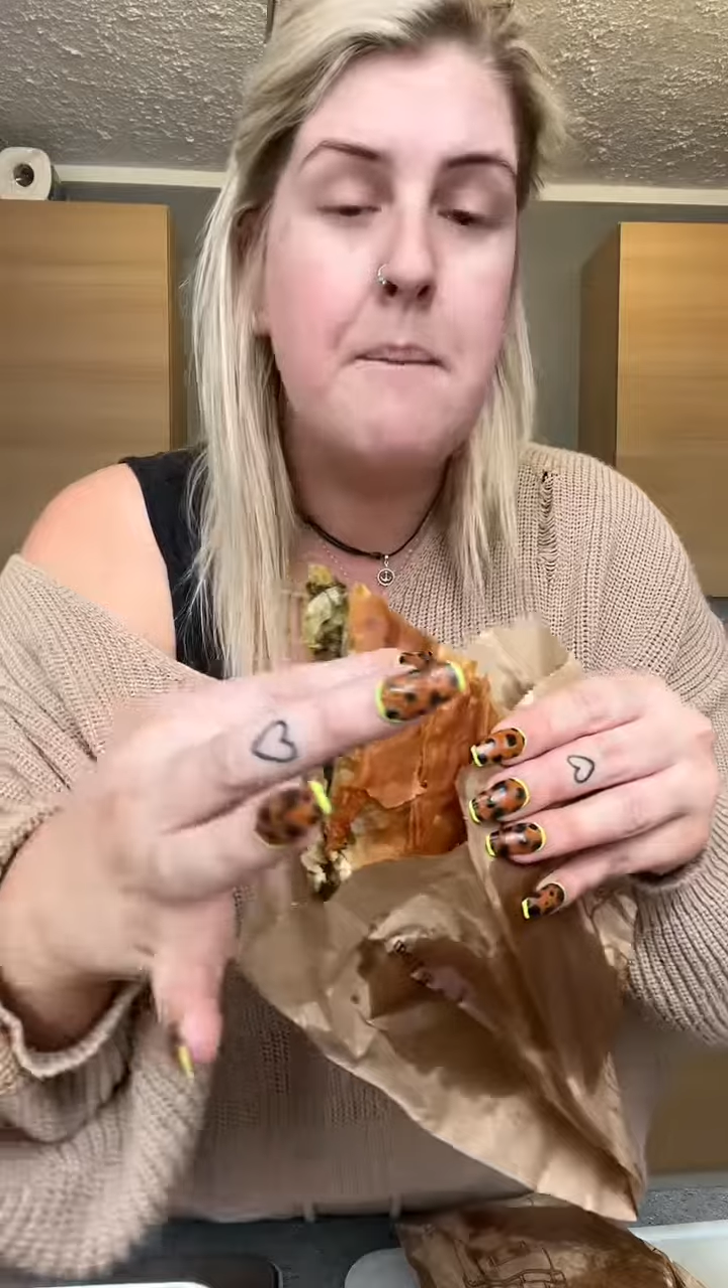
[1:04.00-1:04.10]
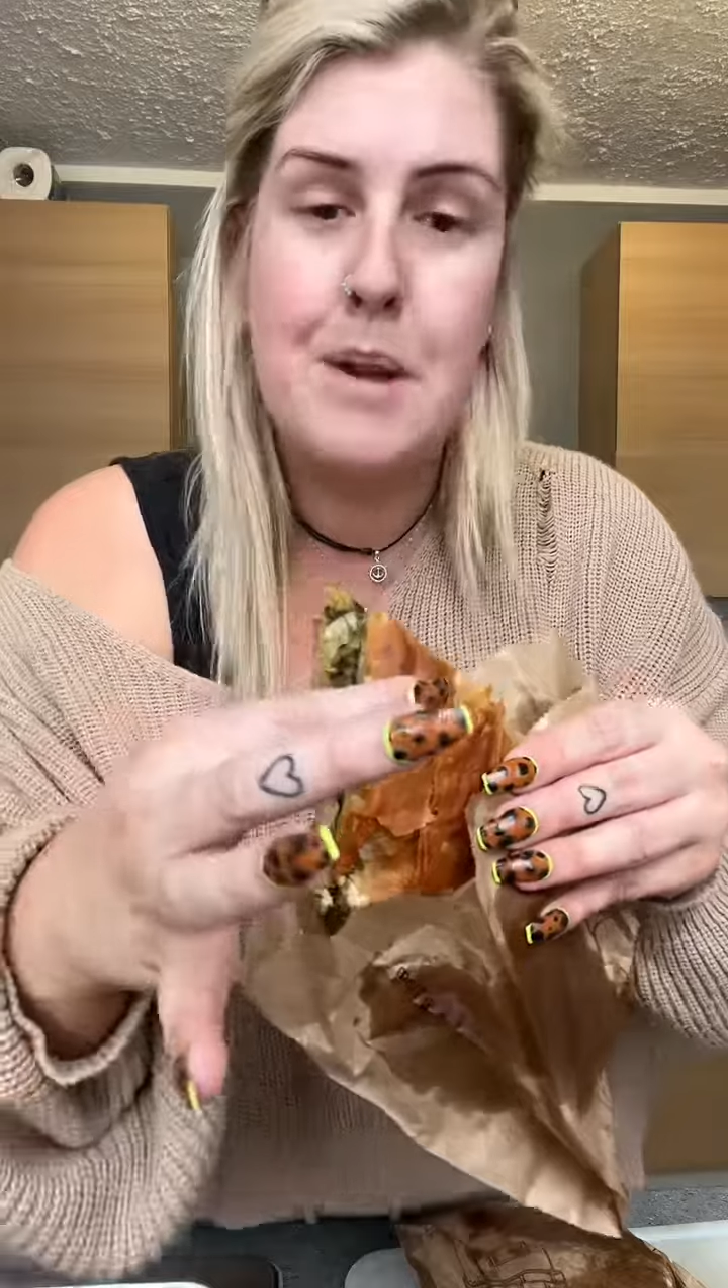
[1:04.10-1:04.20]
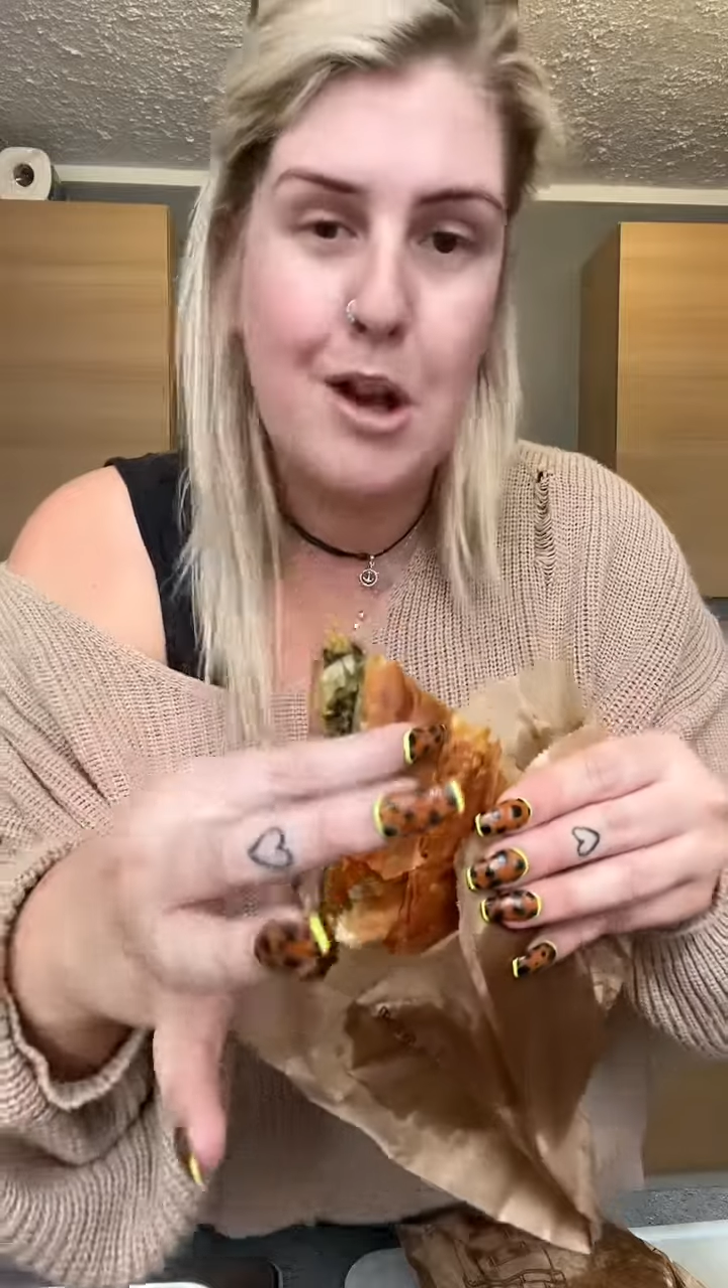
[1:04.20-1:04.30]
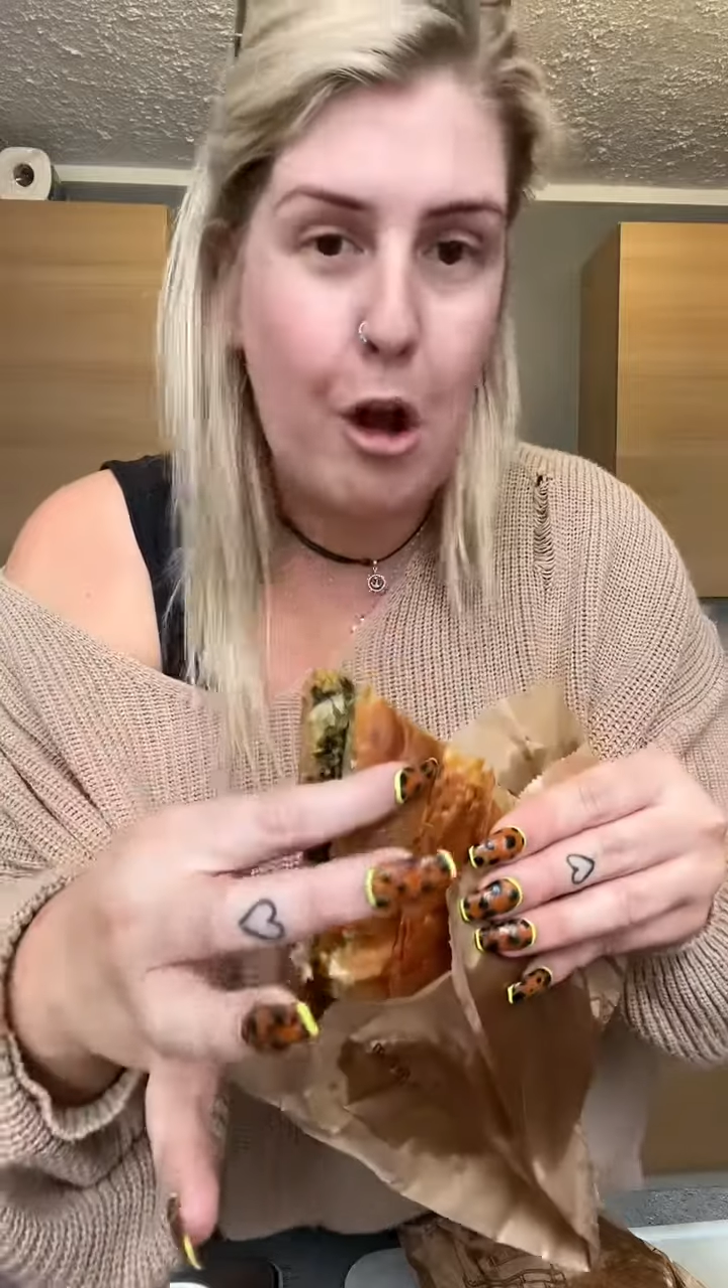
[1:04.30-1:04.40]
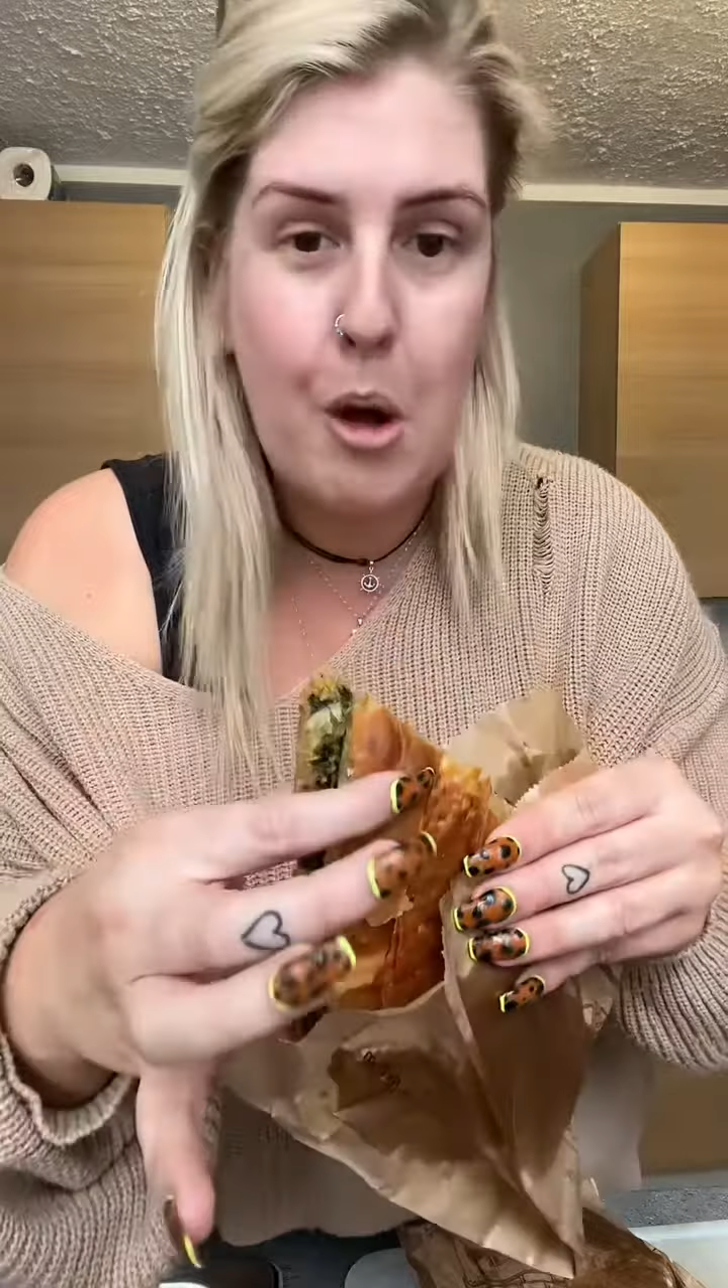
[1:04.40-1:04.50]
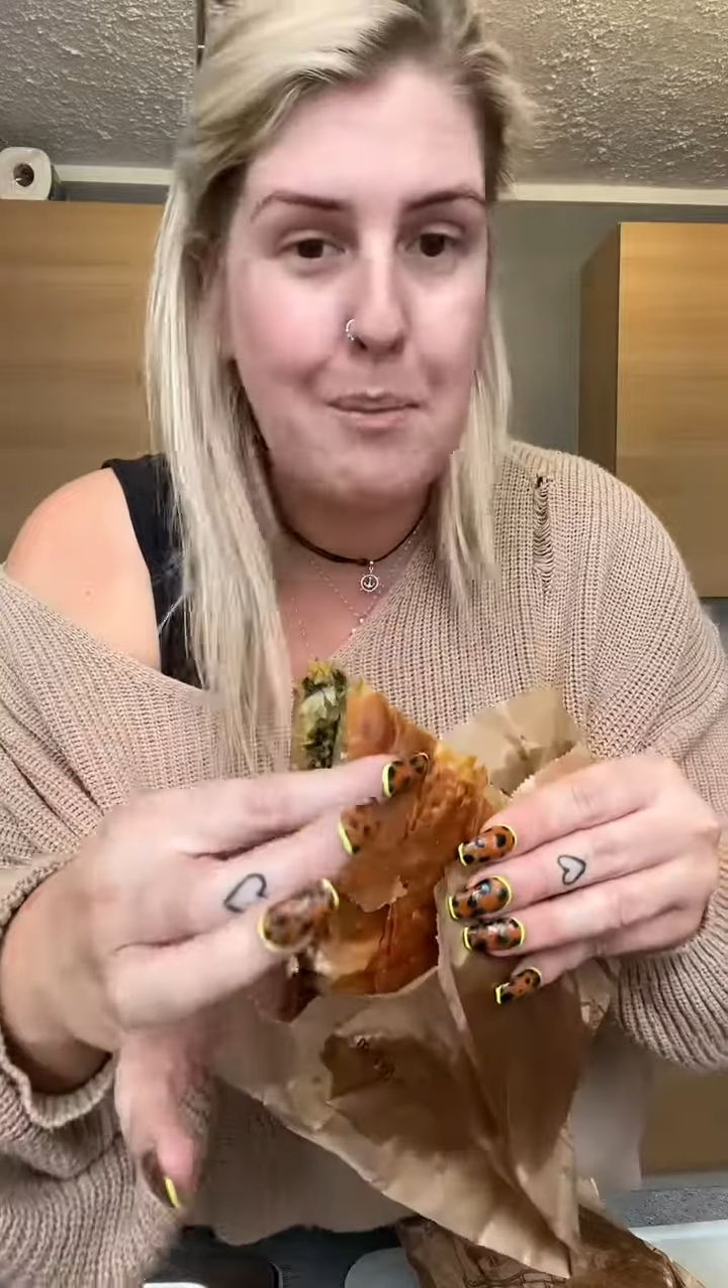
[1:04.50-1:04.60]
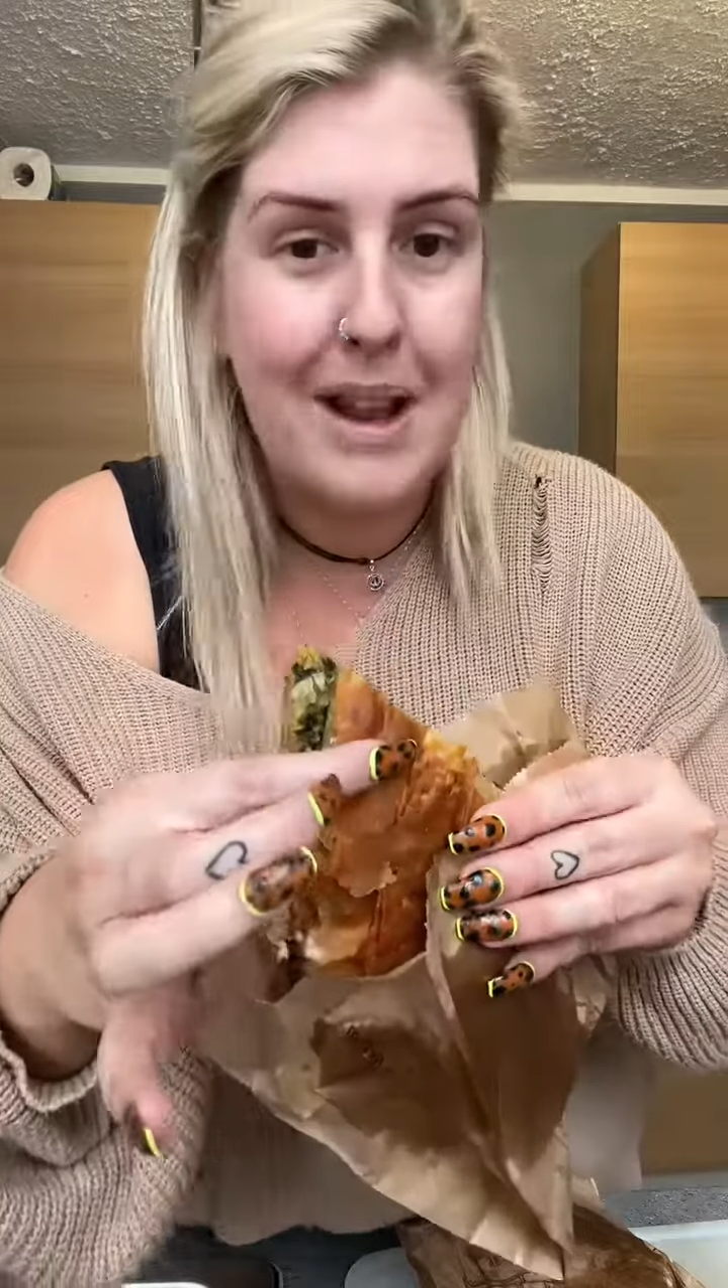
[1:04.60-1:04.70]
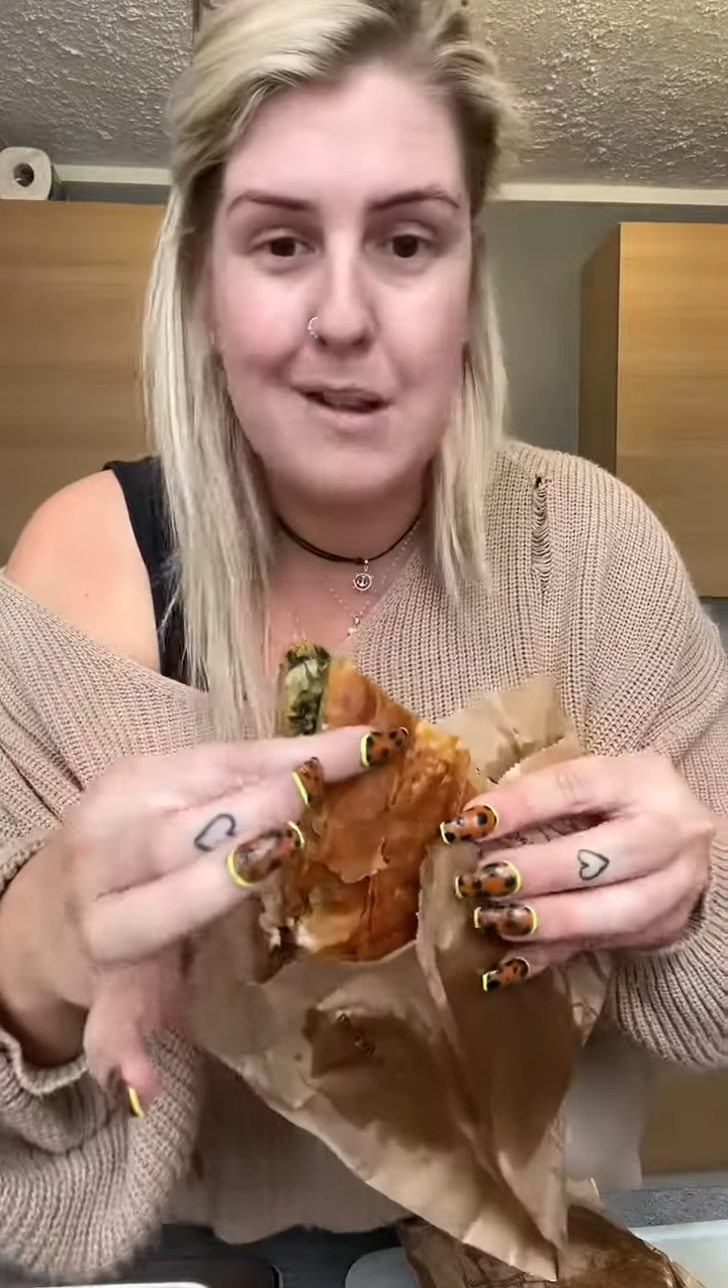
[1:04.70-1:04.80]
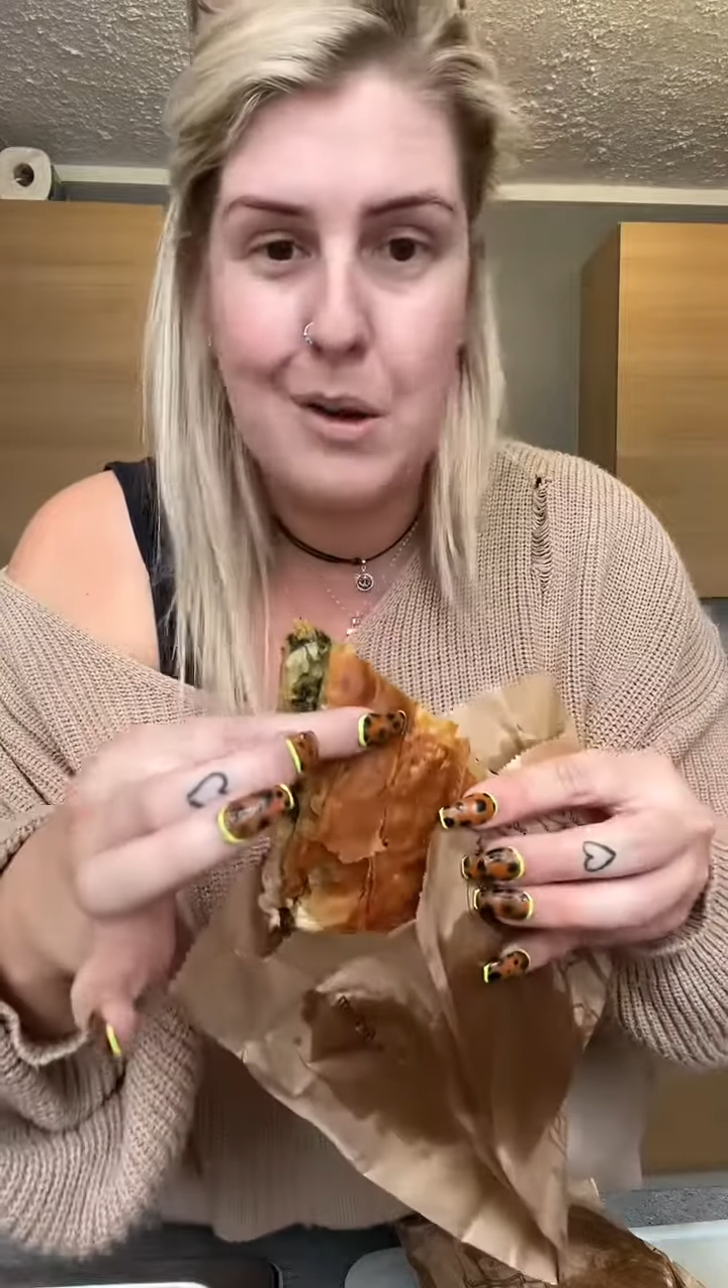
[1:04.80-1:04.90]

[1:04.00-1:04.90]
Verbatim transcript: but you can't beat the